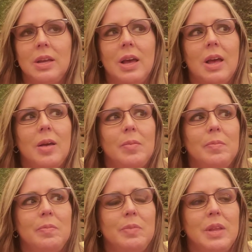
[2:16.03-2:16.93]
Um,
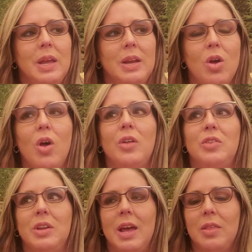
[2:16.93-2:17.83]
and
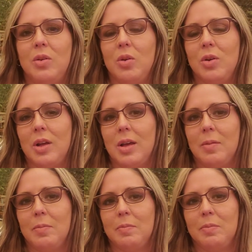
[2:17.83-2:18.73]
altogether, um,